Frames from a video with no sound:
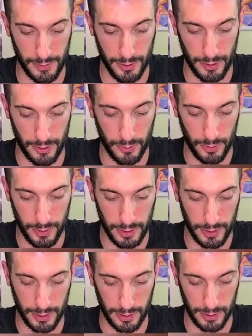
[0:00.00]

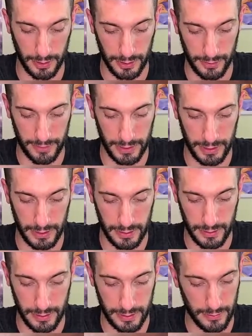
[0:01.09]
artwork, loving it.
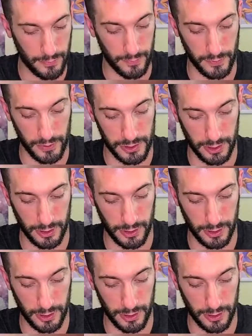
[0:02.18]
Reverse